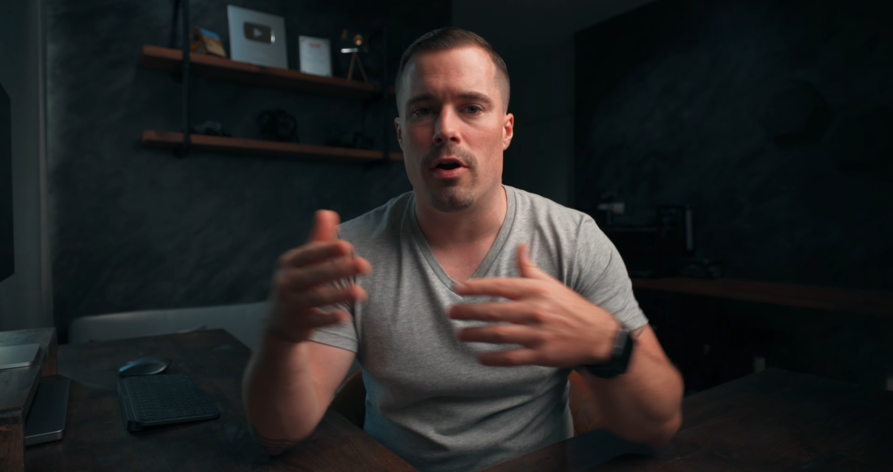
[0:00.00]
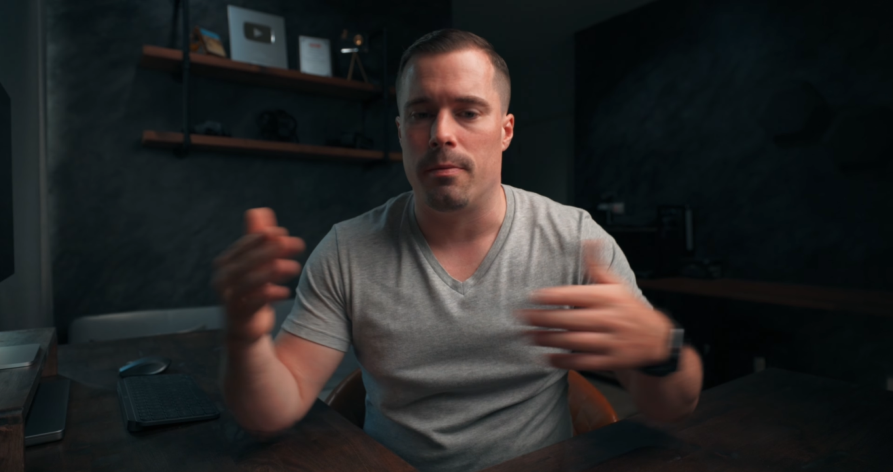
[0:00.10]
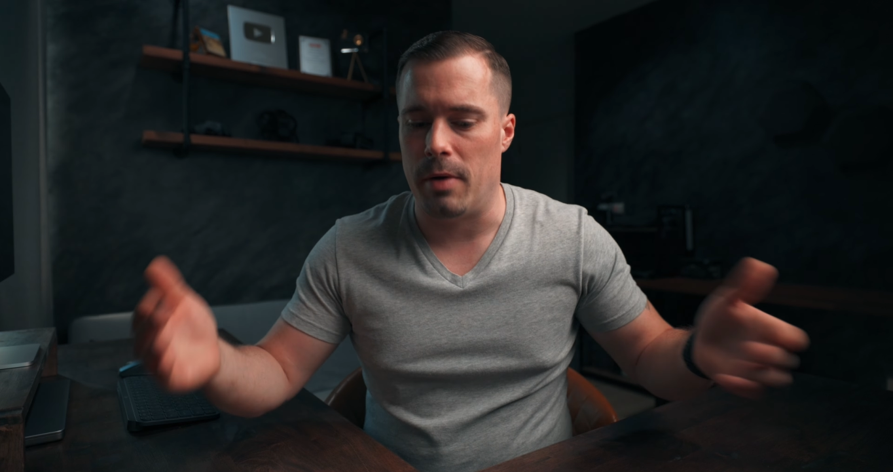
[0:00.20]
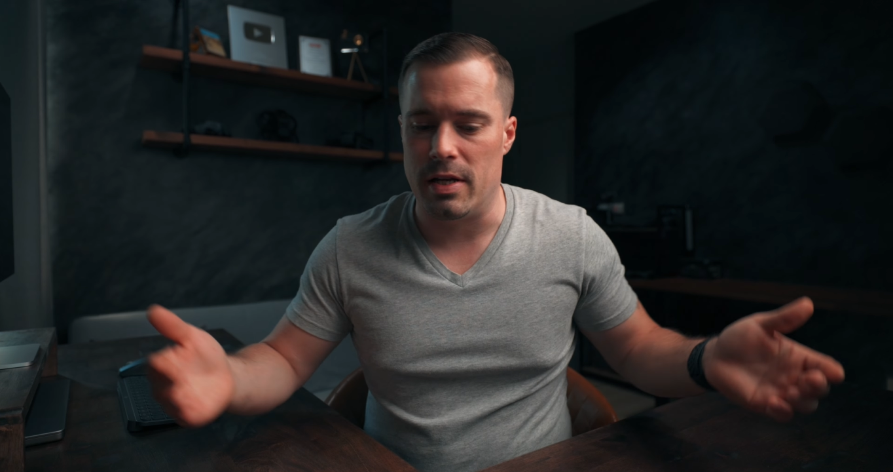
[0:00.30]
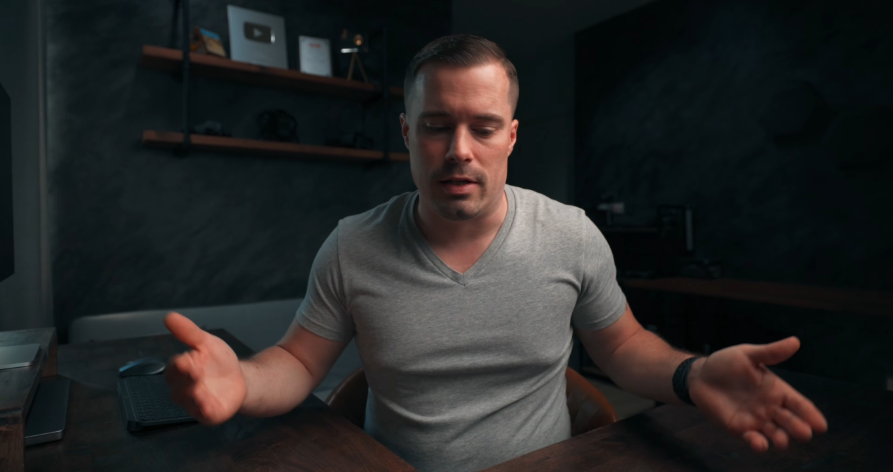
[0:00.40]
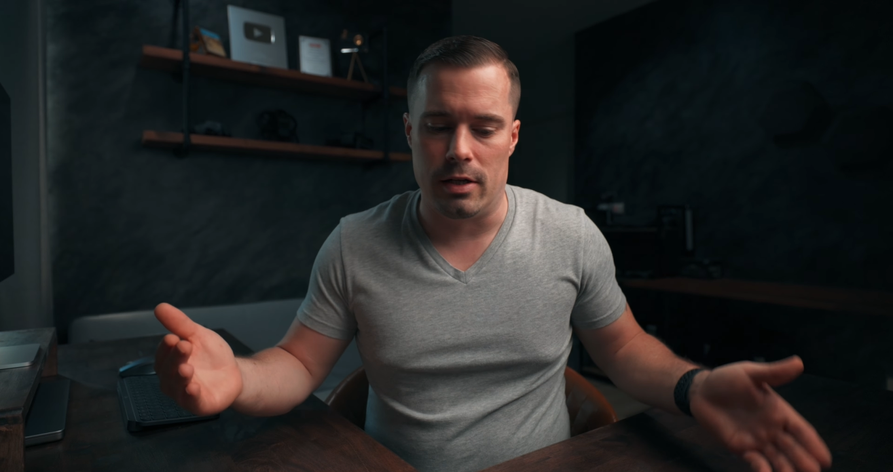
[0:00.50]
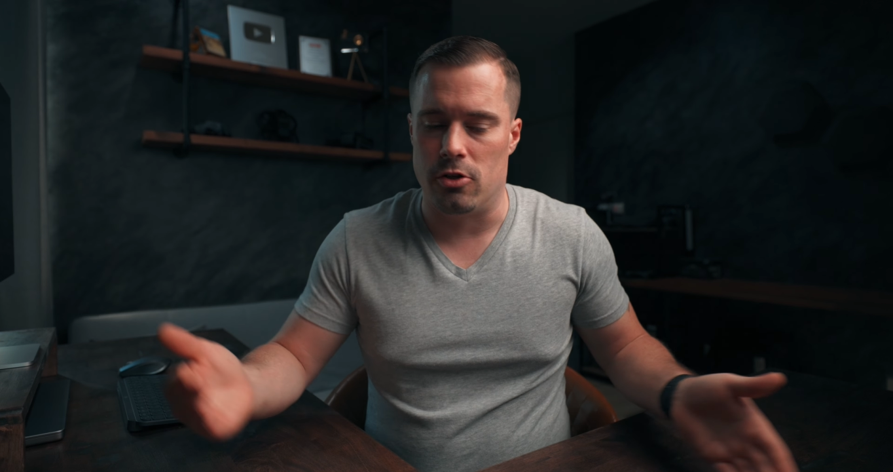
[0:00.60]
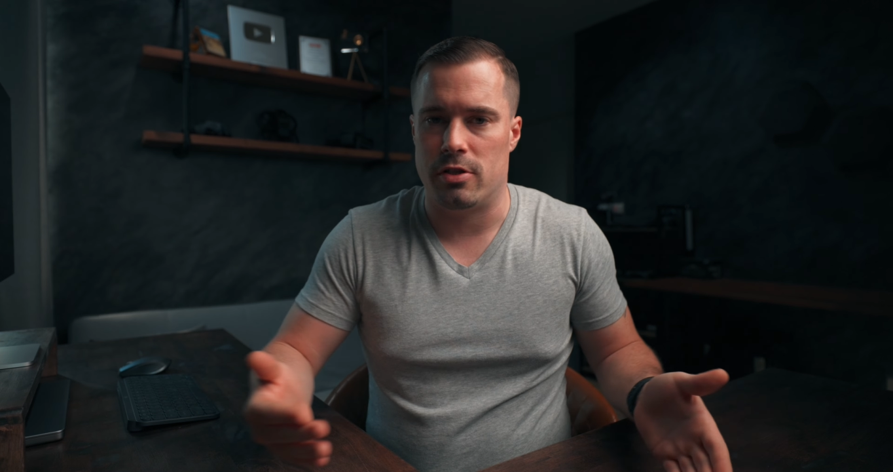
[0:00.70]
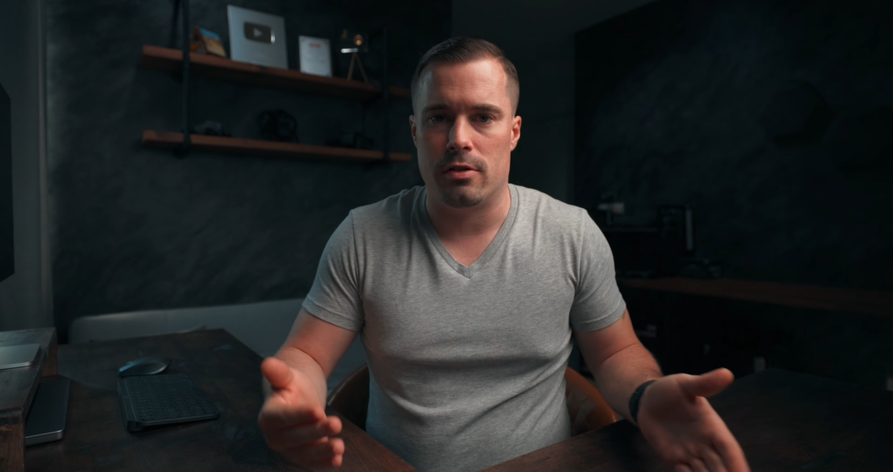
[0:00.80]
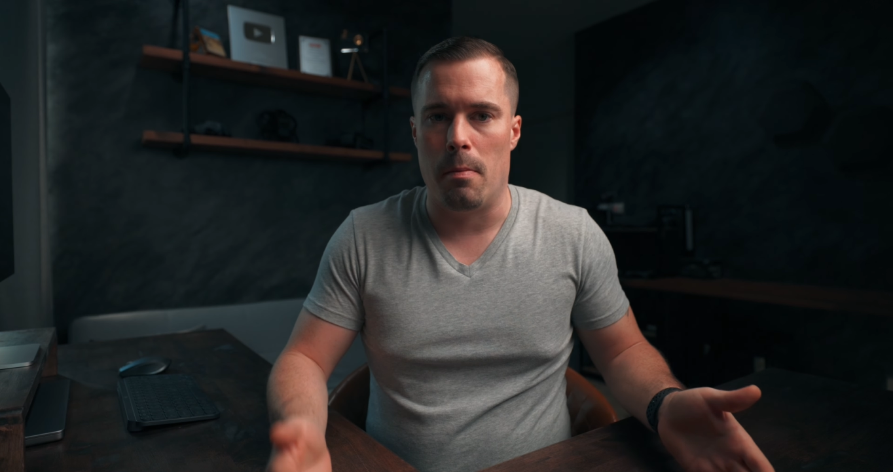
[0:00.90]
It basically
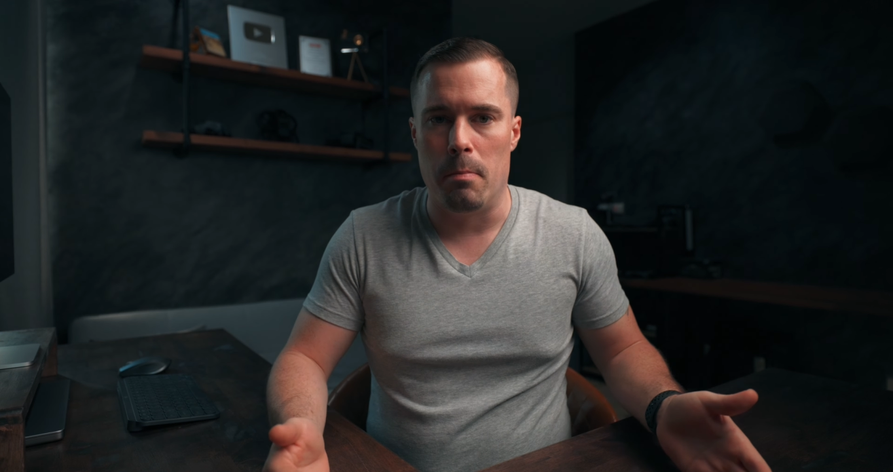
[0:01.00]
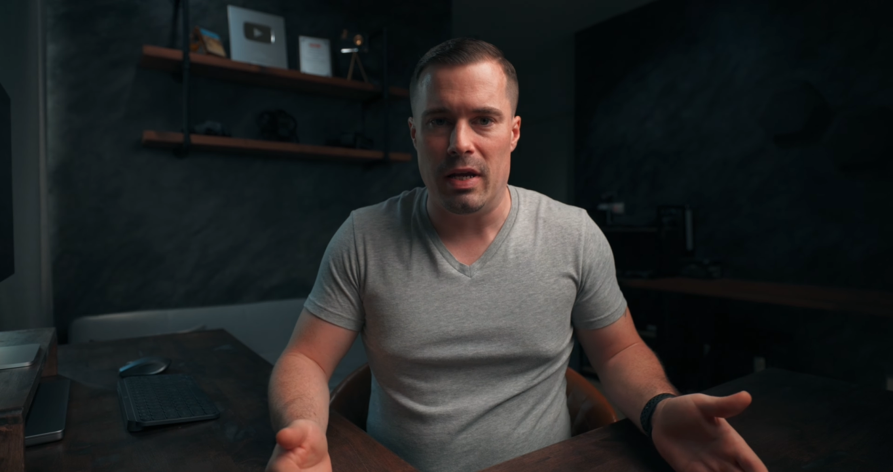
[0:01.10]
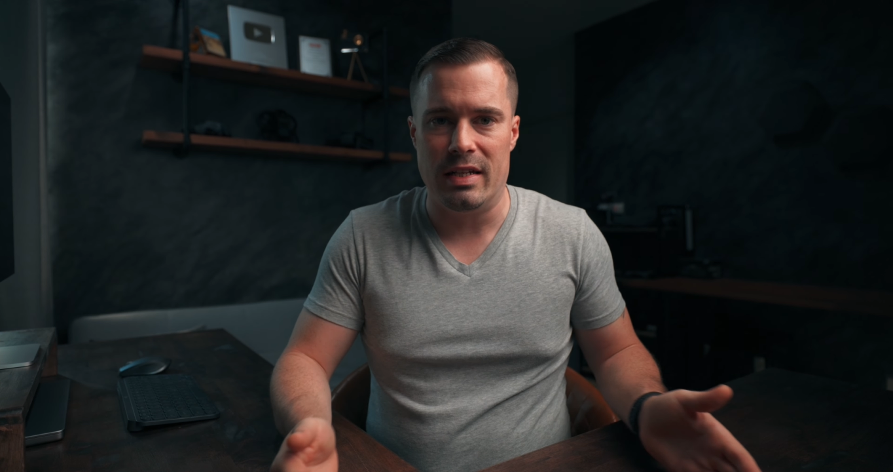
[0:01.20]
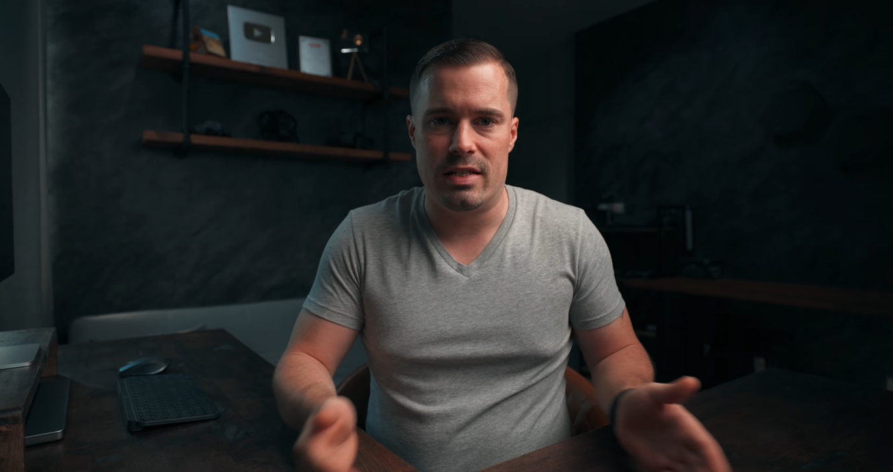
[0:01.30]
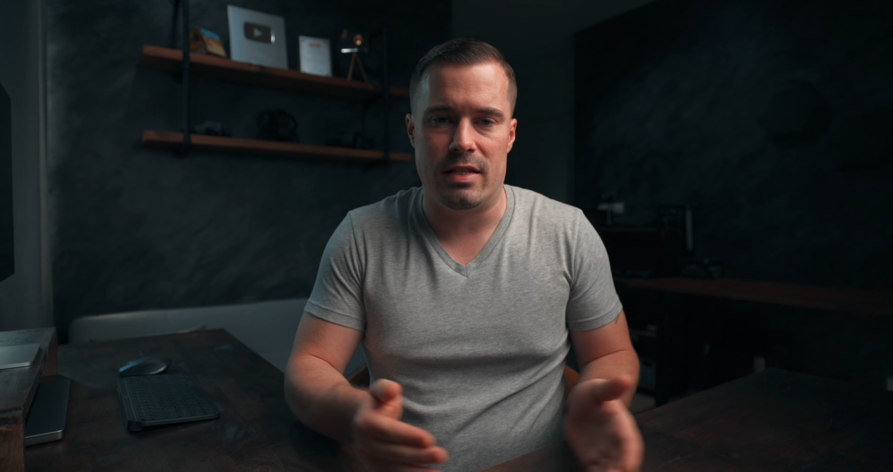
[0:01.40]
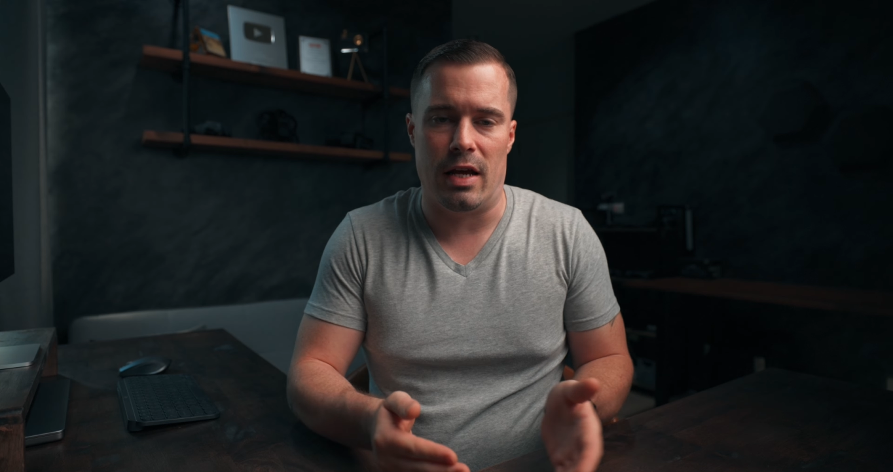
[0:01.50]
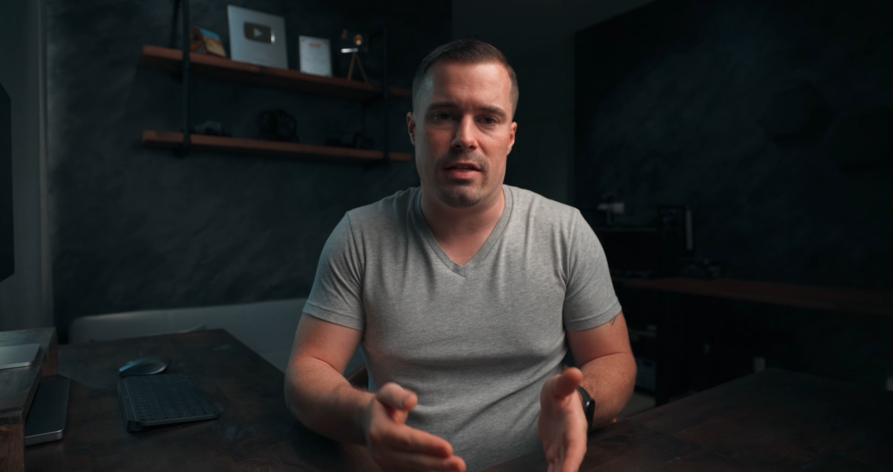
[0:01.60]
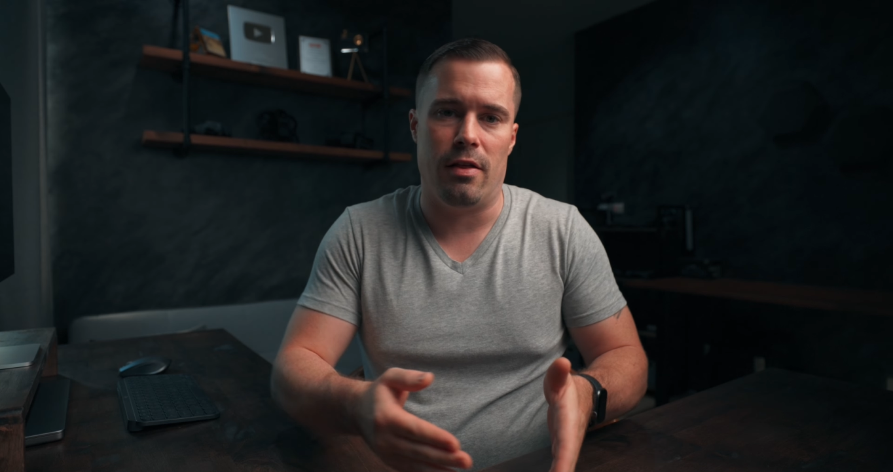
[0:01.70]
just means that